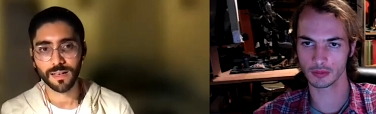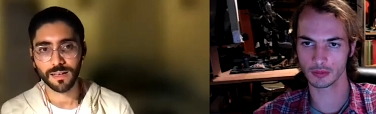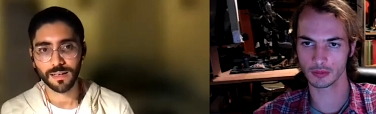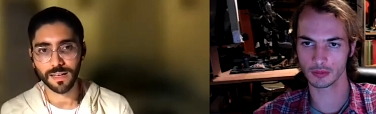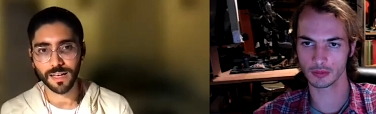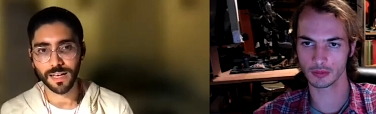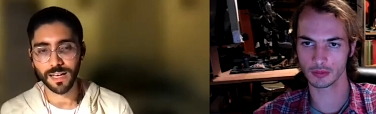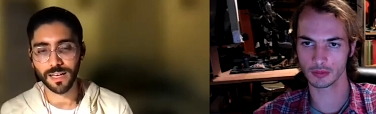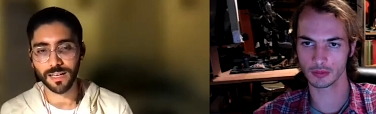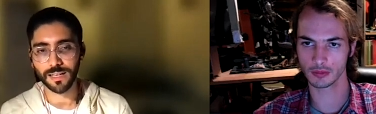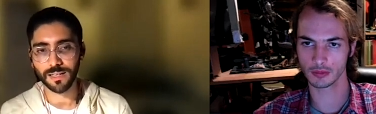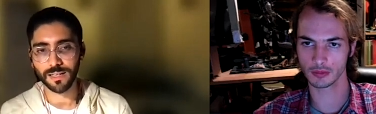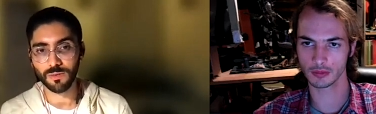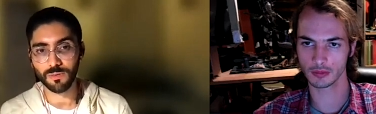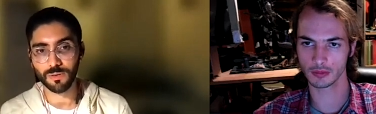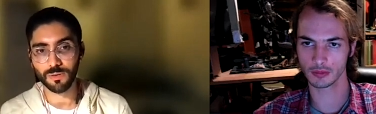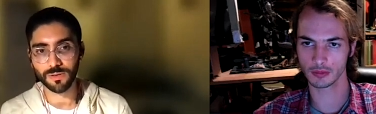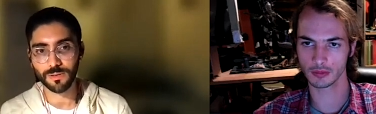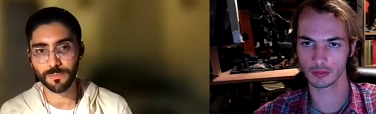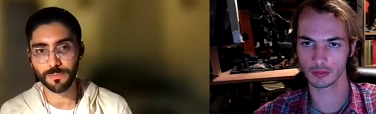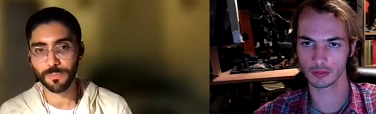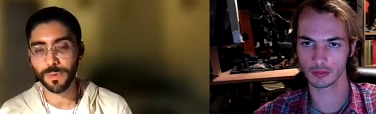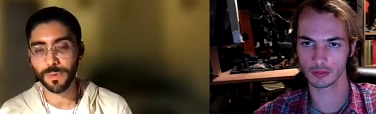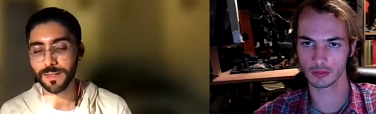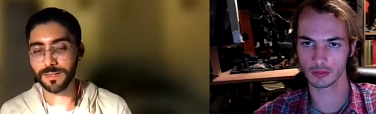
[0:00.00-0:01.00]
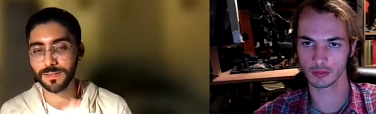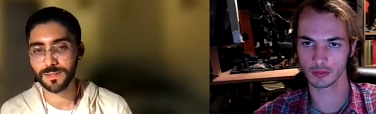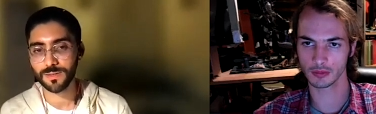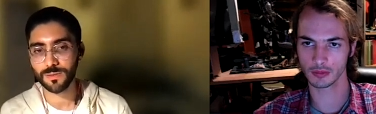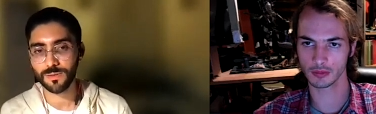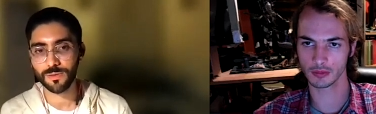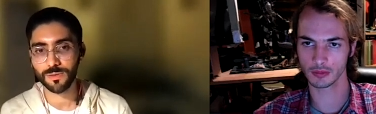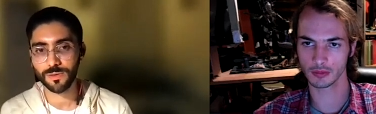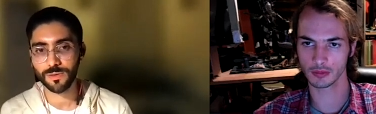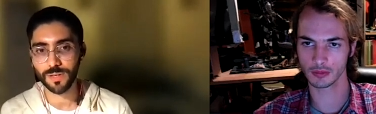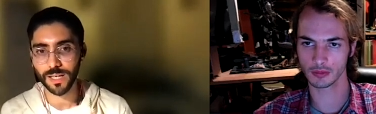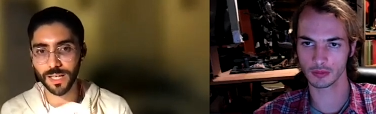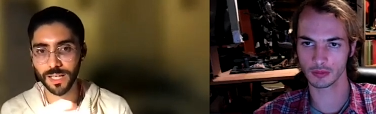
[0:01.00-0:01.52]
Speaker 1: and or the
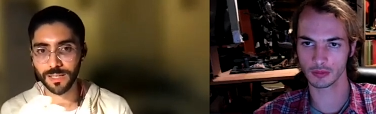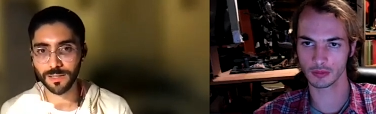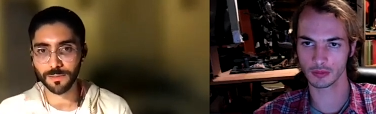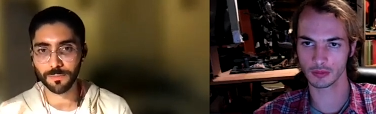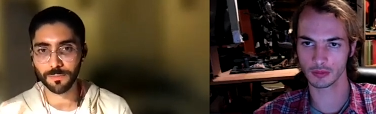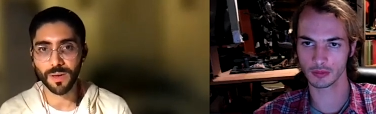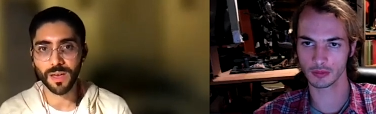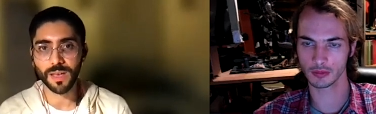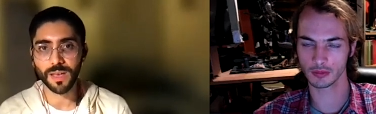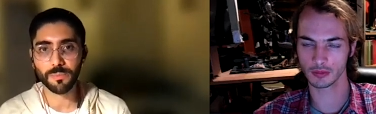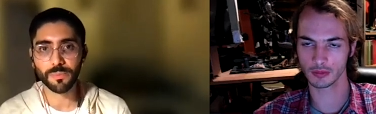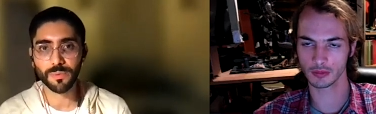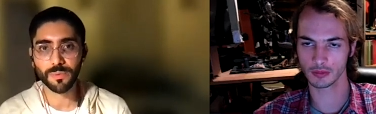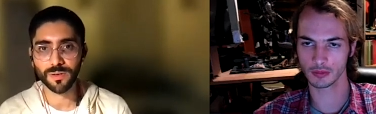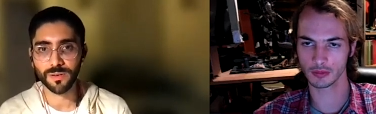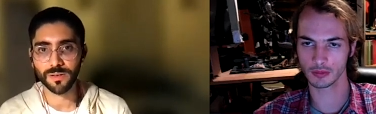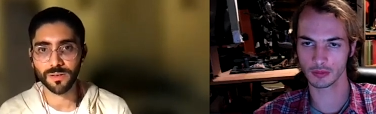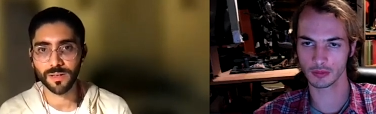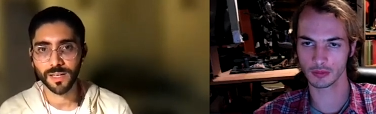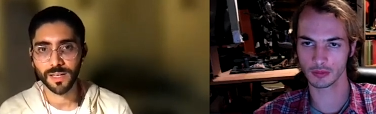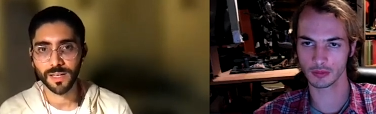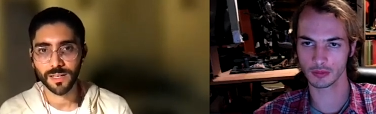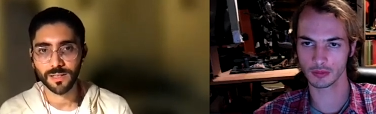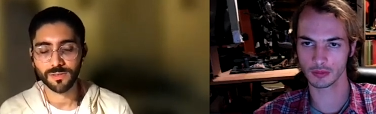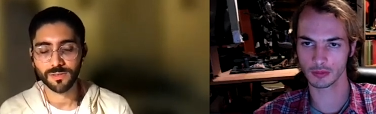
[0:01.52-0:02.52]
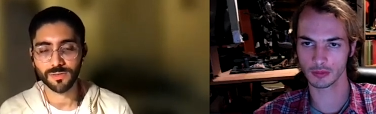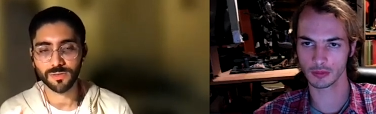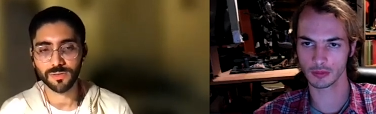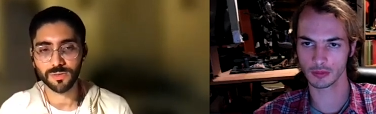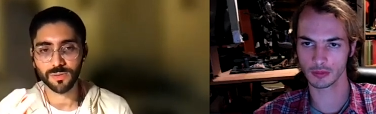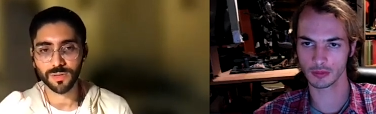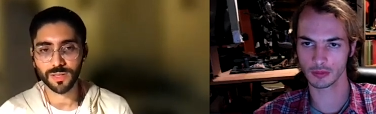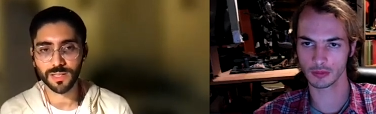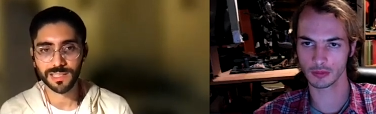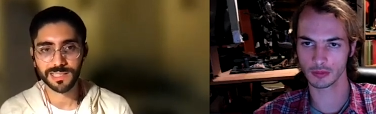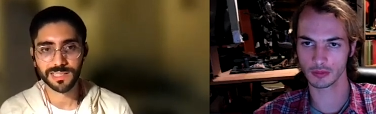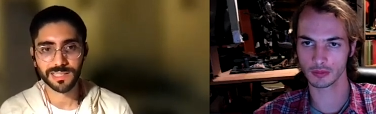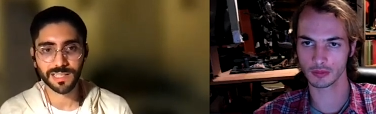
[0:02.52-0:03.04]
pencil and the paper do
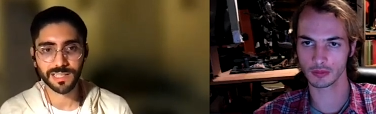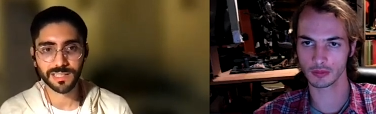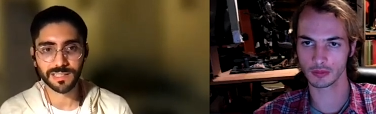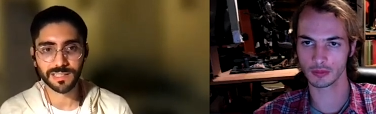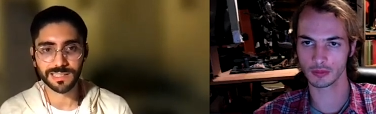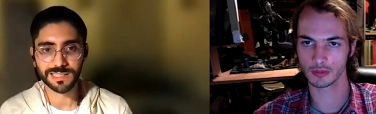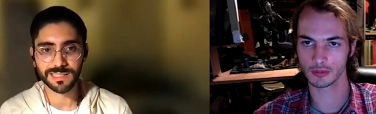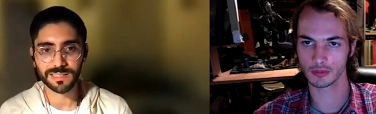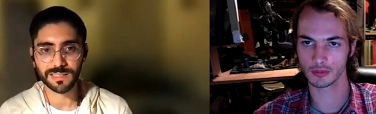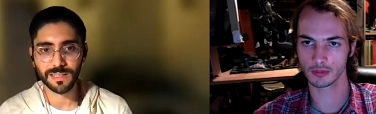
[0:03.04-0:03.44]
exist